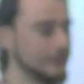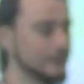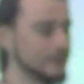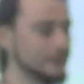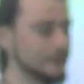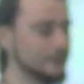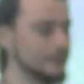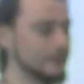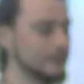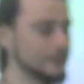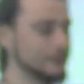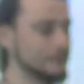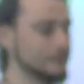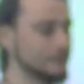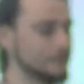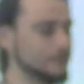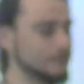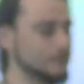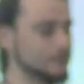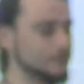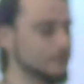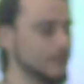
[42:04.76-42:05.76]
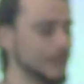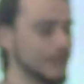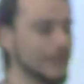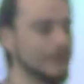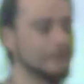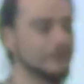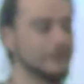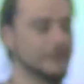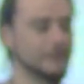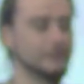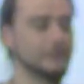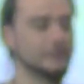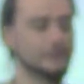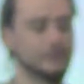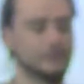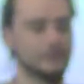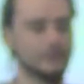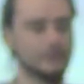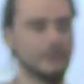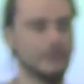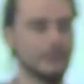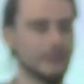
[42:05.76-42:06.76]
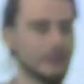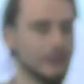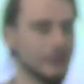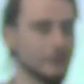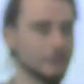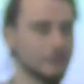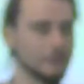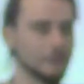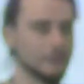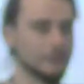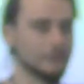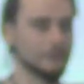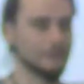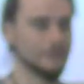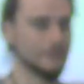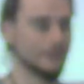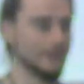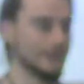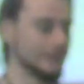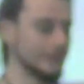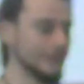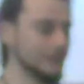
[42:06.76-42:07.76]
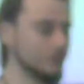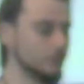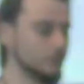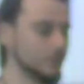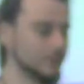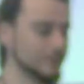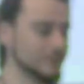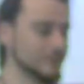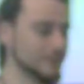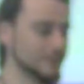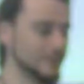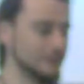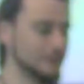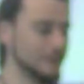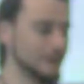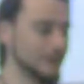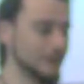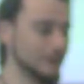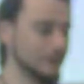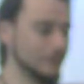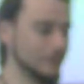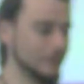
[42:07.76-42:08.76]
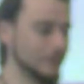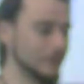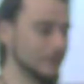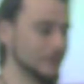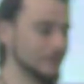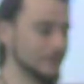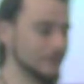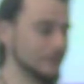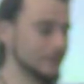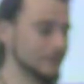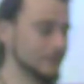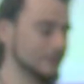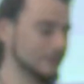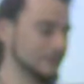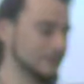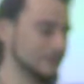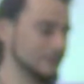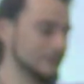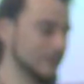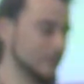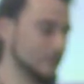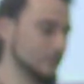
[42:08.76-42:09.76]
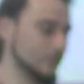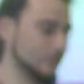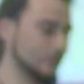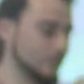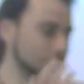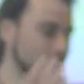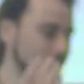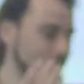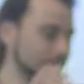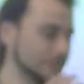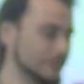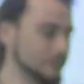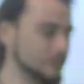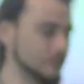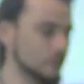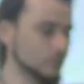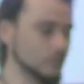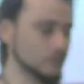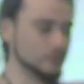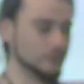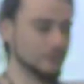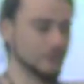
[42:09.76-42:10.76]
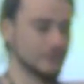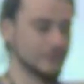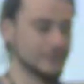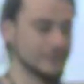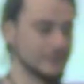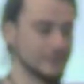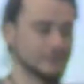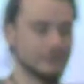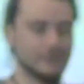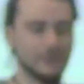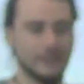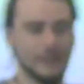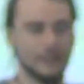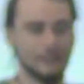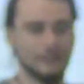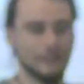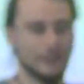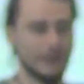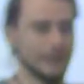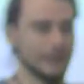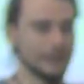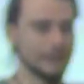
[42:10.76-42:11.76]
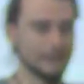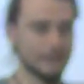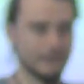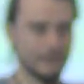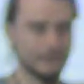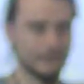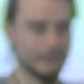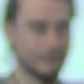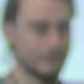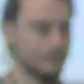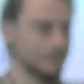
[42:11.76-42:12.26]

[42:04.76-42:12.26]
uh, private account, then that would somehow uh, remove the usefulness of the application